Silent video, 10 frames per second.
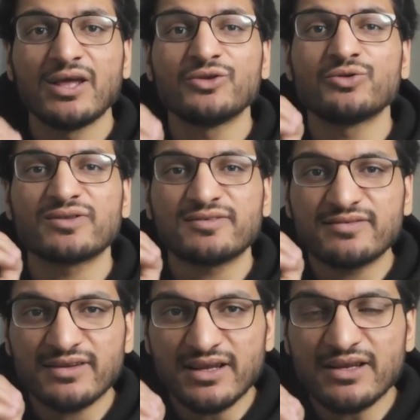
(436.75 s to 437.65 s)
you are
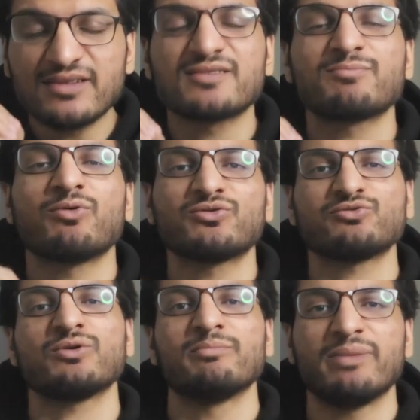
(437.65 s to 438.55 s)
still exposed
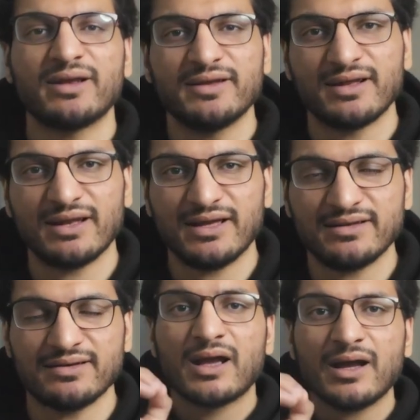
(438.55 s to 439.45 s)
to a big decline.